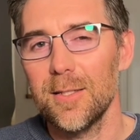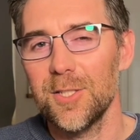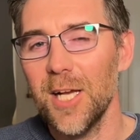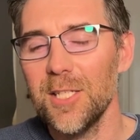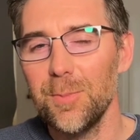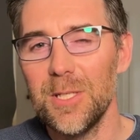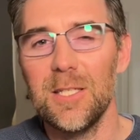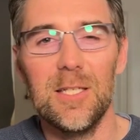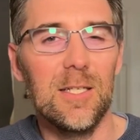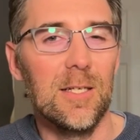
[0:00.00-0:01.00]

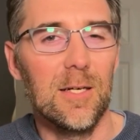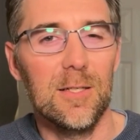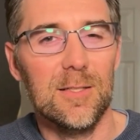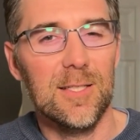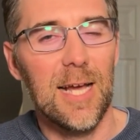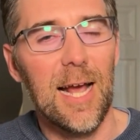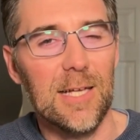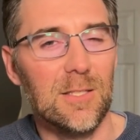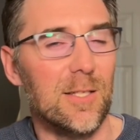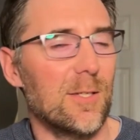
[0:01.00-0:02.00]
ChatGPT
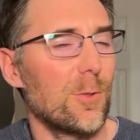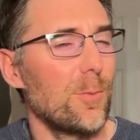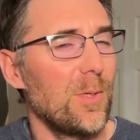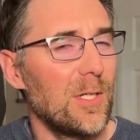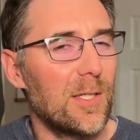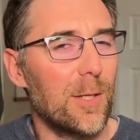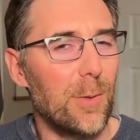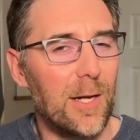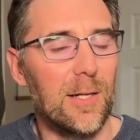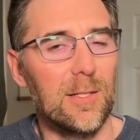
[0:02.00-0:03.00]
tasks could be
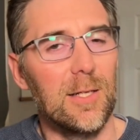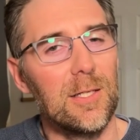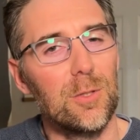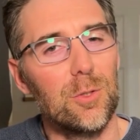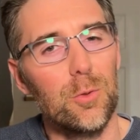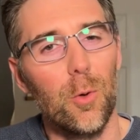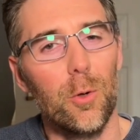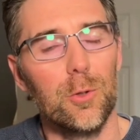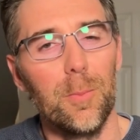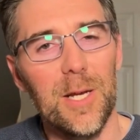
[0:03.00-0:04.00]
integrated into
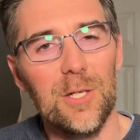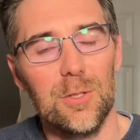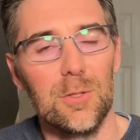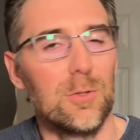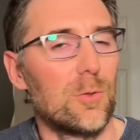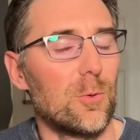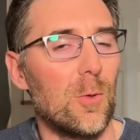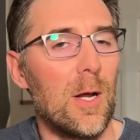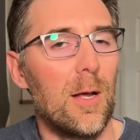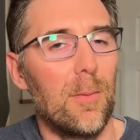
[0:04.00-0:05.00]
automation to
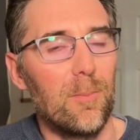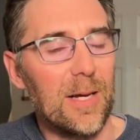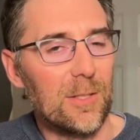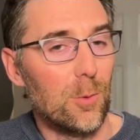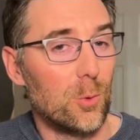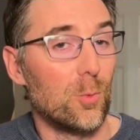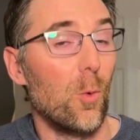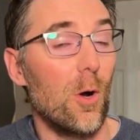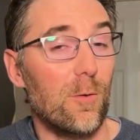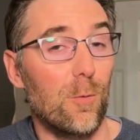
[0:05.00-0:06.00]
make those
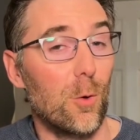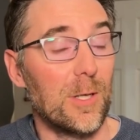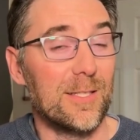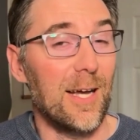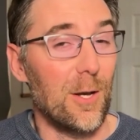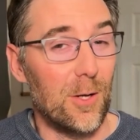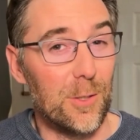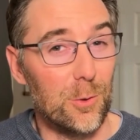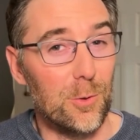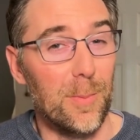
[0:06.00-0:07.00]
workflows entirely
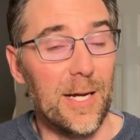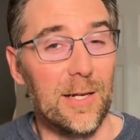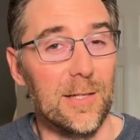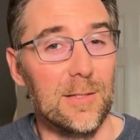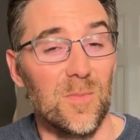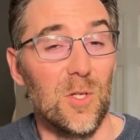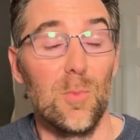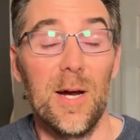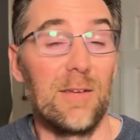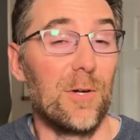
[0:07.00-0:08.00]
automated. You
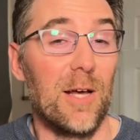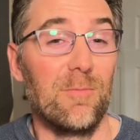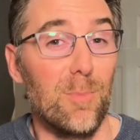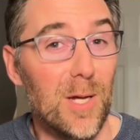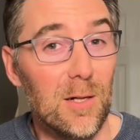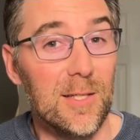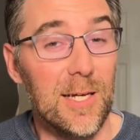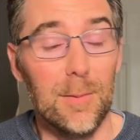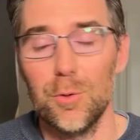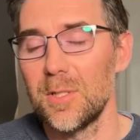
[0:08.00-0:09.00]
might even have built
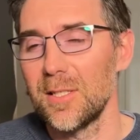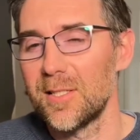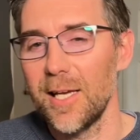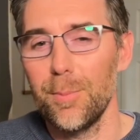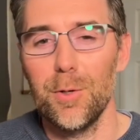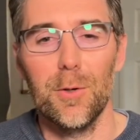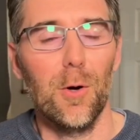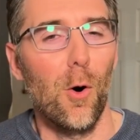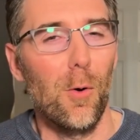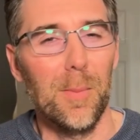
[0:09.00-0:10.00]
them using Zapier
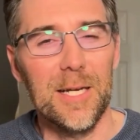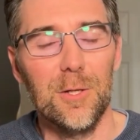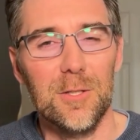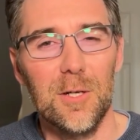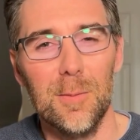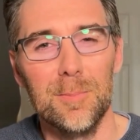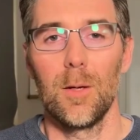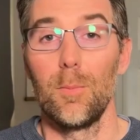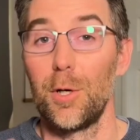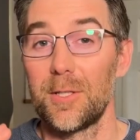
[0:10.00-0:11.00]
or Make.com,
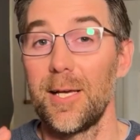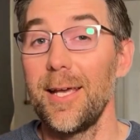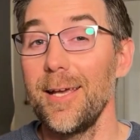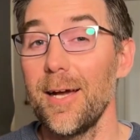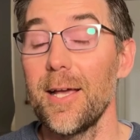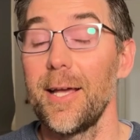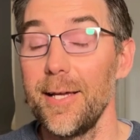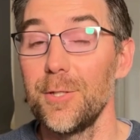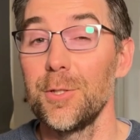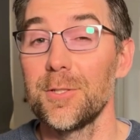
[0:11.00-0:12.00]
but AI
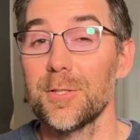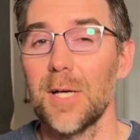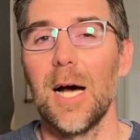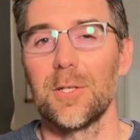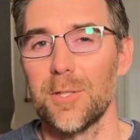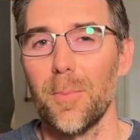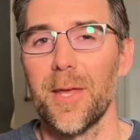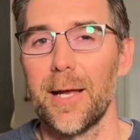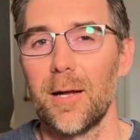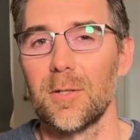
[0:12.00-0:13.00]
agents are
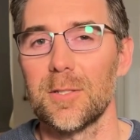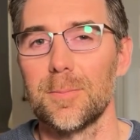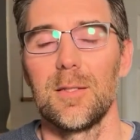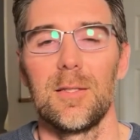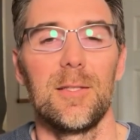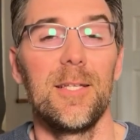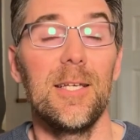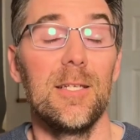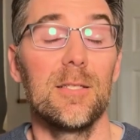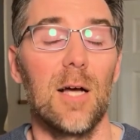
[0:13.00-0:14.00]
something else.
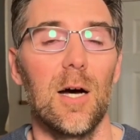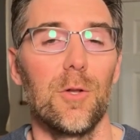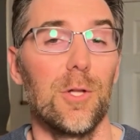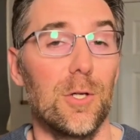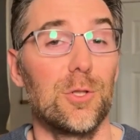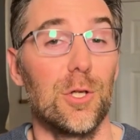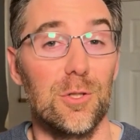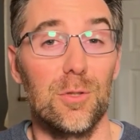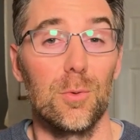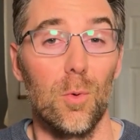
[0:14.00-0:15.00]
These are not
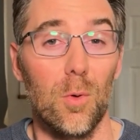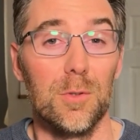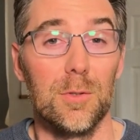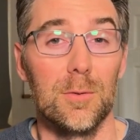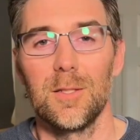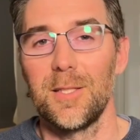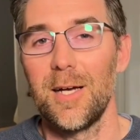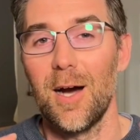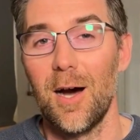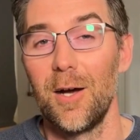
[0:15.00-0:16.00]
just tools. They
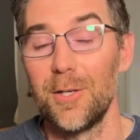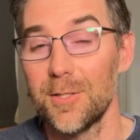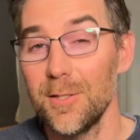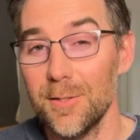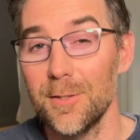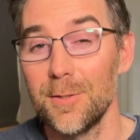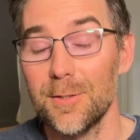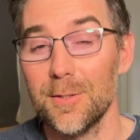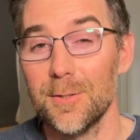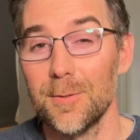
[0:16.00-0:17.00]
are
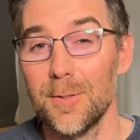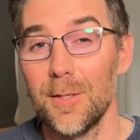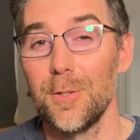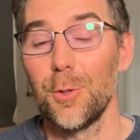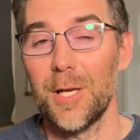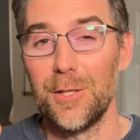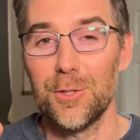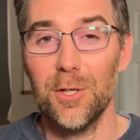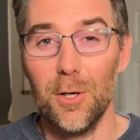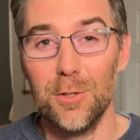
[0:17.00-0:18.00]
assistants you can
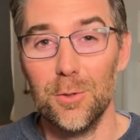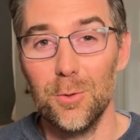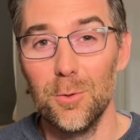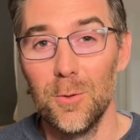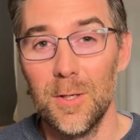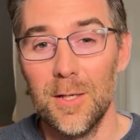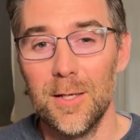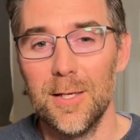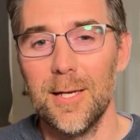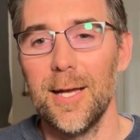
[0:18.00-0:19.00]
talk to,
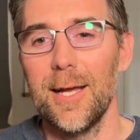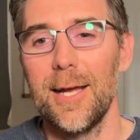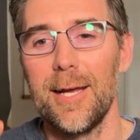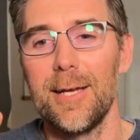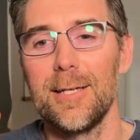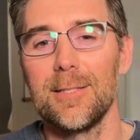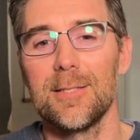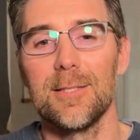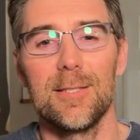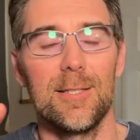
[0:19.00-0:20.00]
and
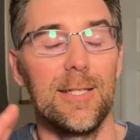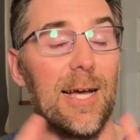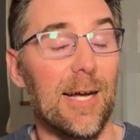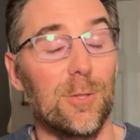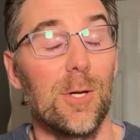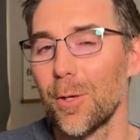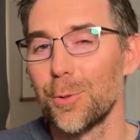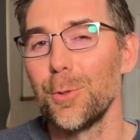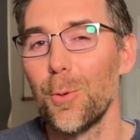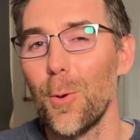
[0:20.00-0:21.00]
they actually
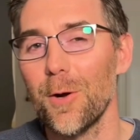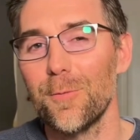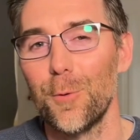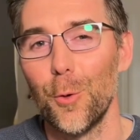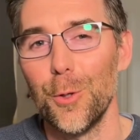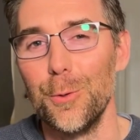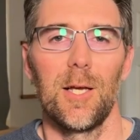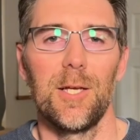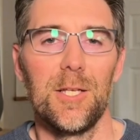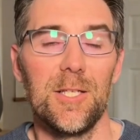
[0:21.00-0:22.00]
do the work for you.
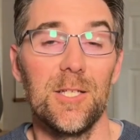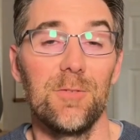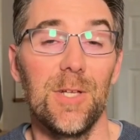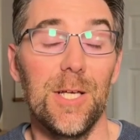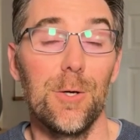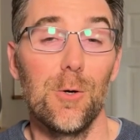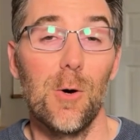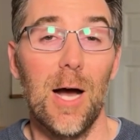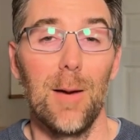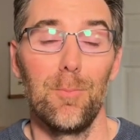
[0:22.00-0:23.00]
In this video,
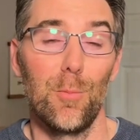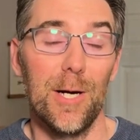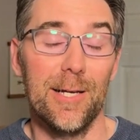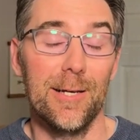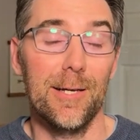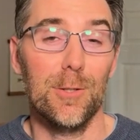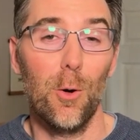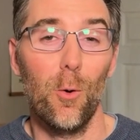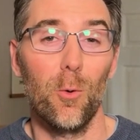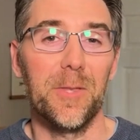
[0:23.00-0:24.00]
I'm breaking it
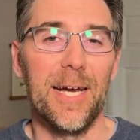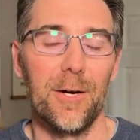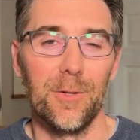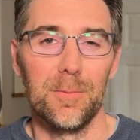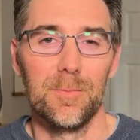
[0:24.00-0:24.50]
all down.